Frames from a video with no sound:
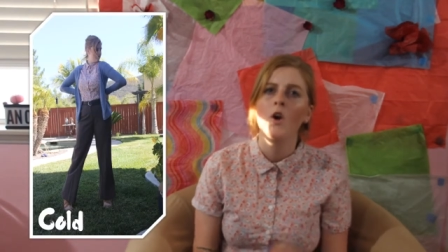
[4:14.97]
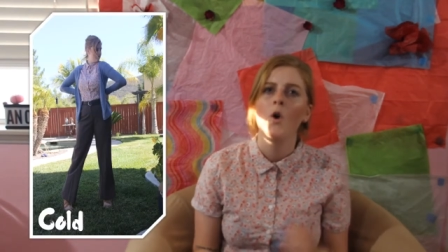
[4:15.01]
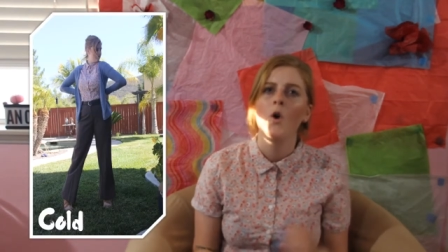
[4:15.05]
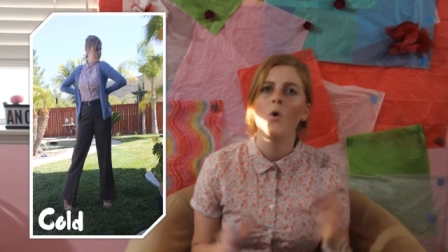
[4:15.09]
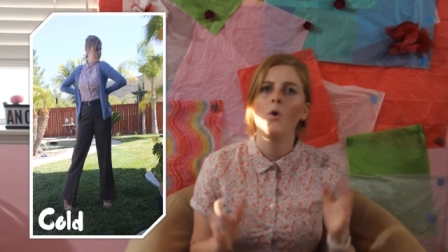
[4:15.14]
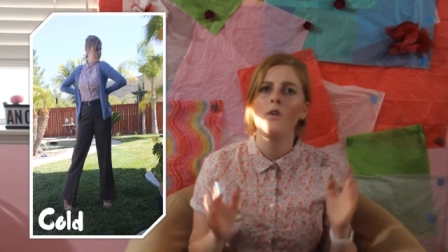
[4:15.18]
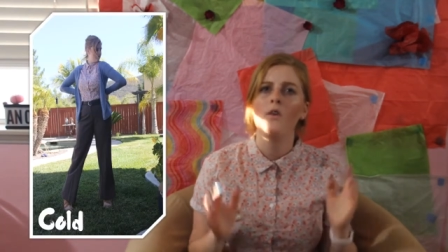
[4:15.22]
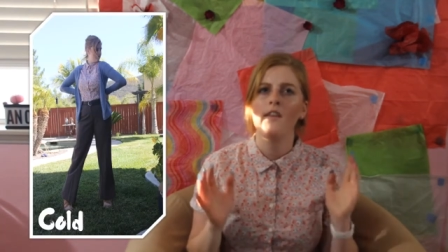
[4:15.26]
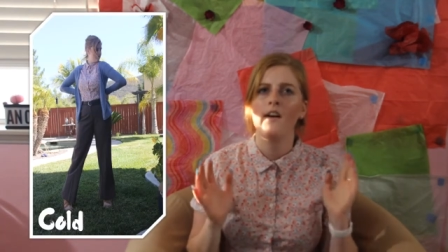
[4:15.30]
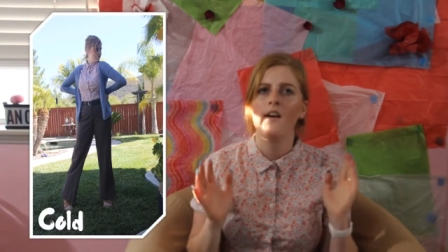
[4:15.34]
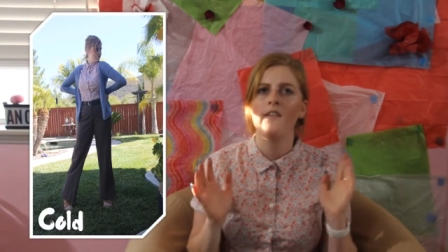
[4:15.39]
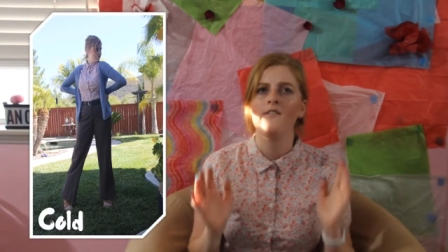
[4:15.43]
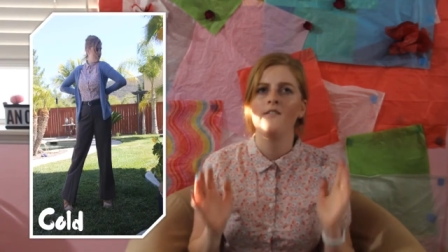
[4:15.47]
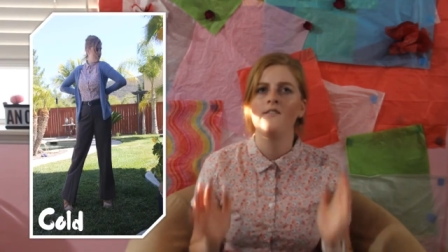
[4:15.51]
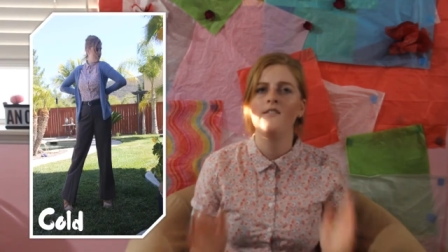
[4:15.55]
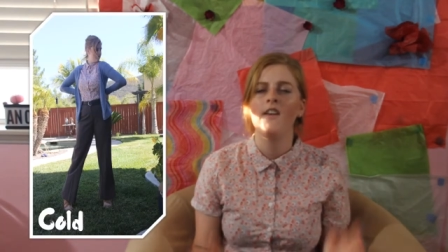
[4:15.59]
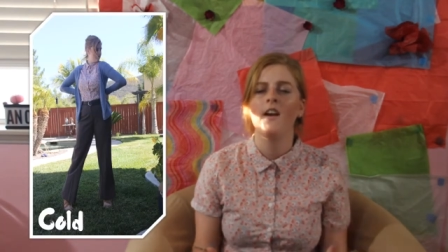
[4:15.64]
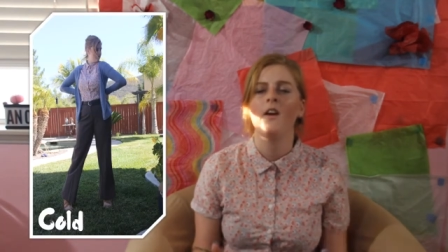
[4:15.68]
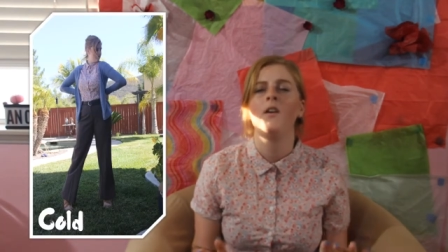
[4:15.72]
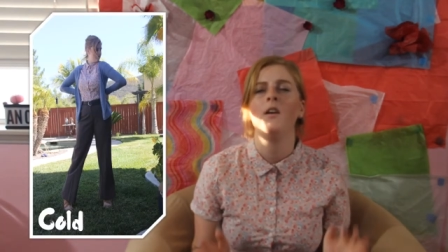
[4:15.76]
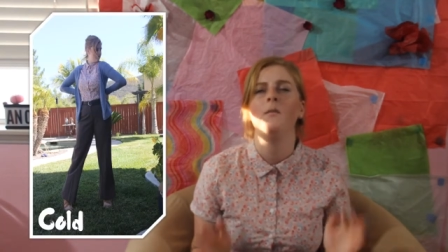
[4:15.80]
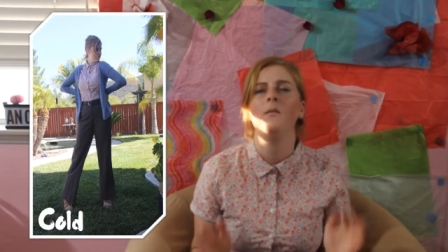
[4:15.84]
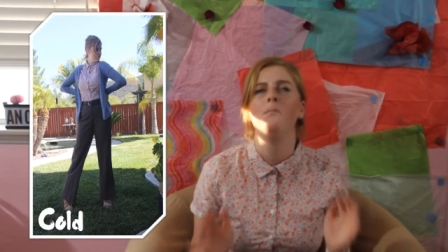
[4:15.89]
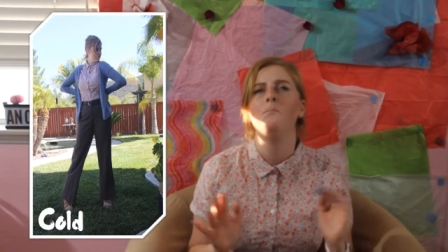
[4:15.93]
or that
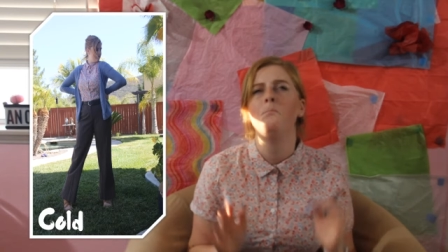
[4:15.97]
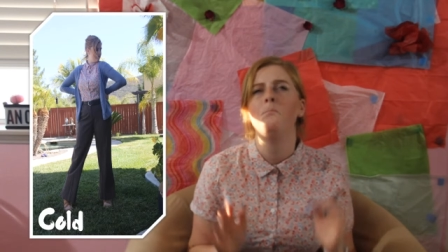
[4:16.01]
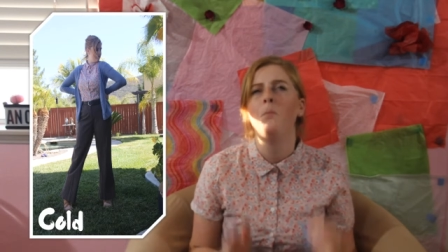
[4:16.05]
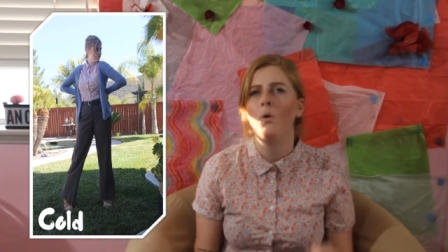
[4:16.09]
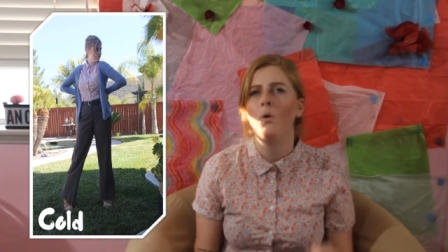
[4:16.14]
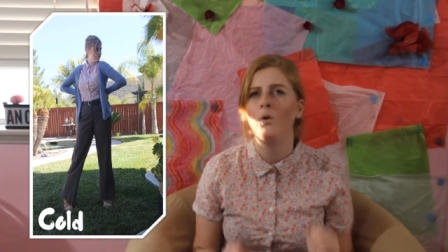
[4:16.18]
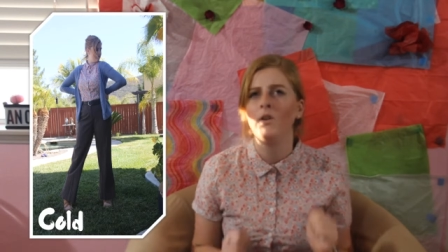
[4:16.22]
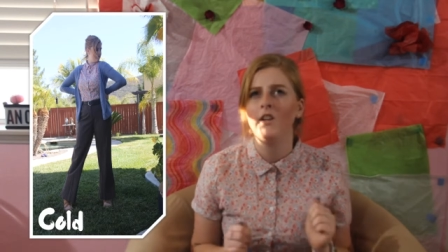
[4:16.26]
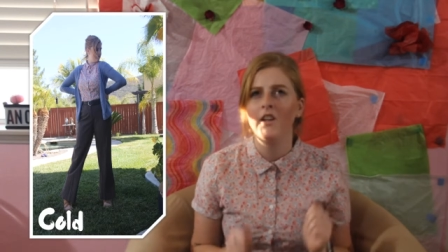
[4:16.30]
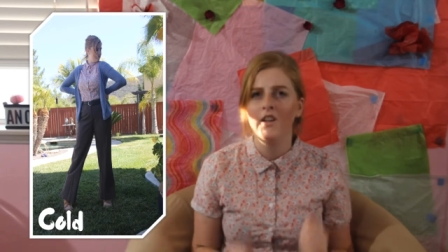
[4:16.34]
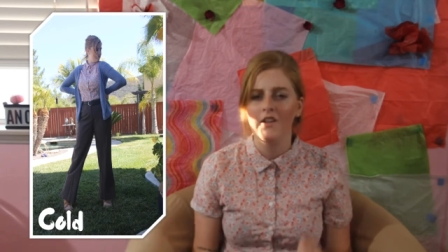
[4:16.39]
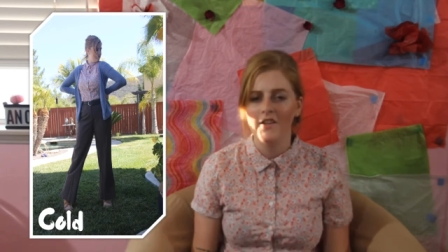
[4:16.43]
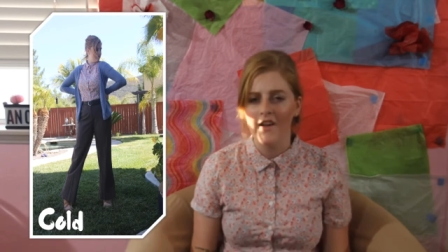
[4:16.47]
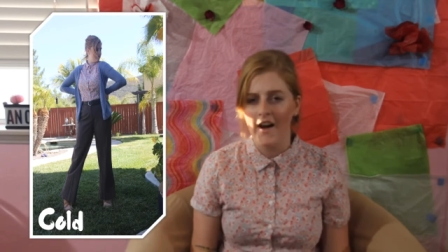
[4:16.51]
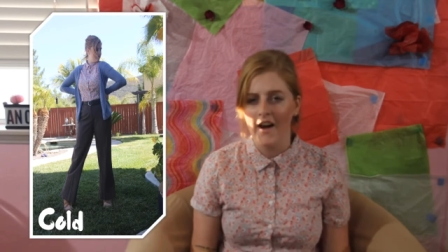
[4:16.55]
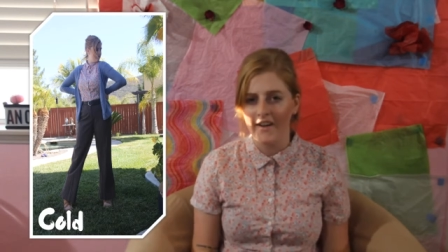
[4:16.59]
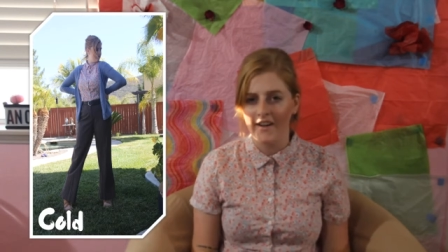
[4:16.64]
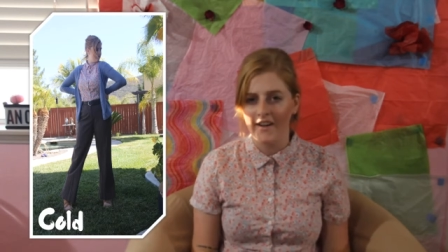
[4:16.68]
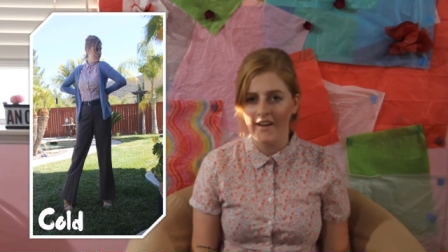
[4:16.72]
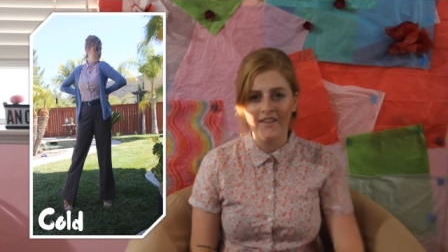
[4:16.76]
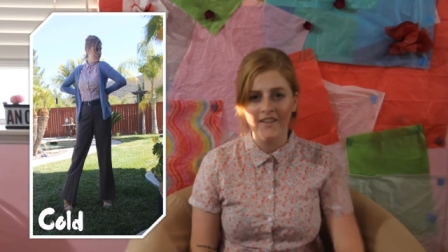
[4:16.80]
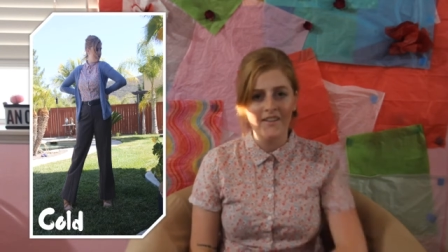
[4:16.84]
very bulky jacket.